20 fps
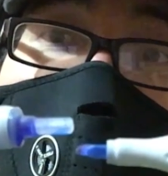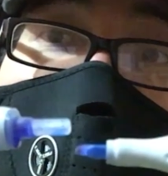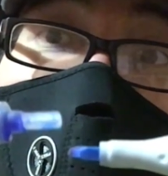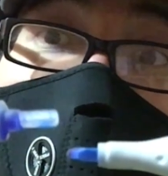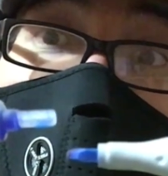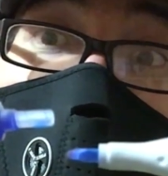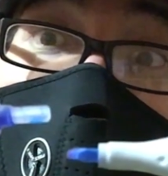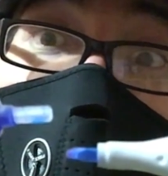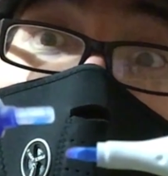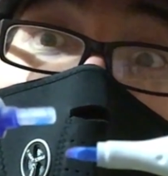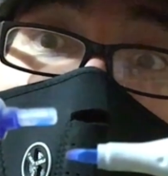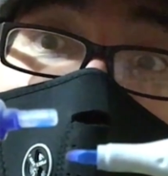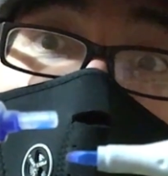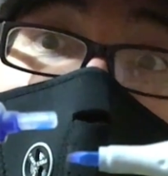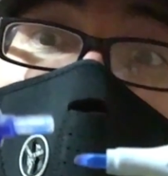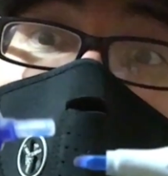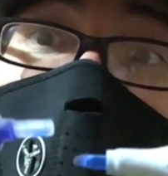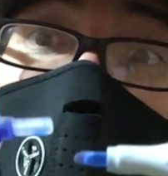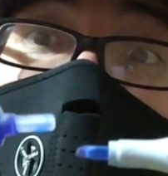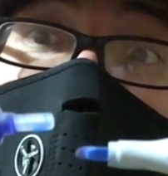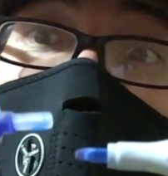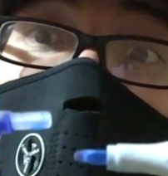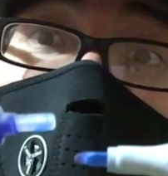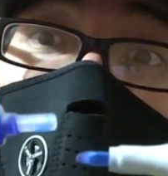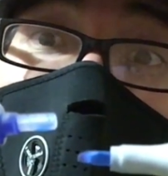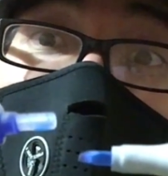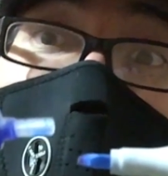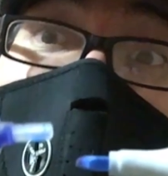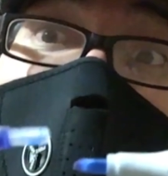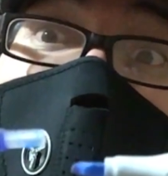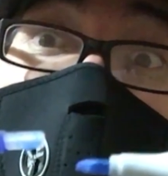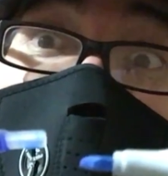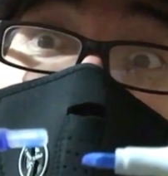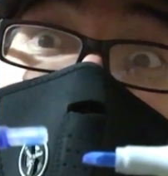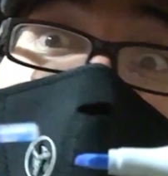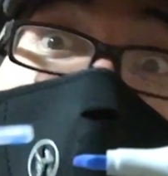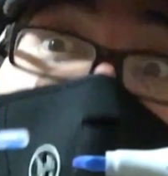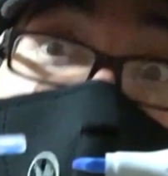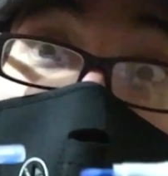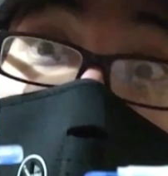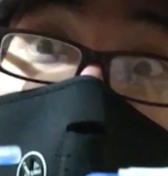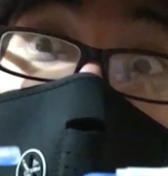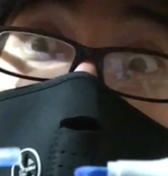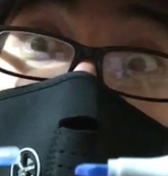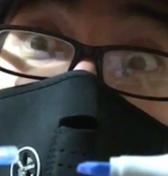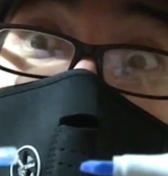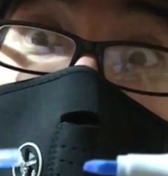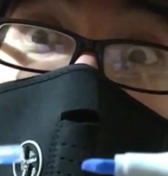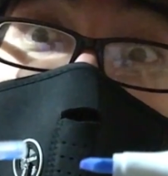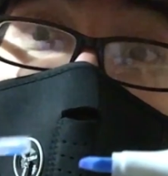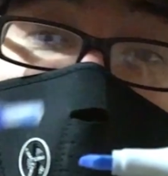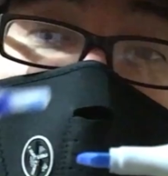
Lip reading: I mostly do this when I have a lot of free time.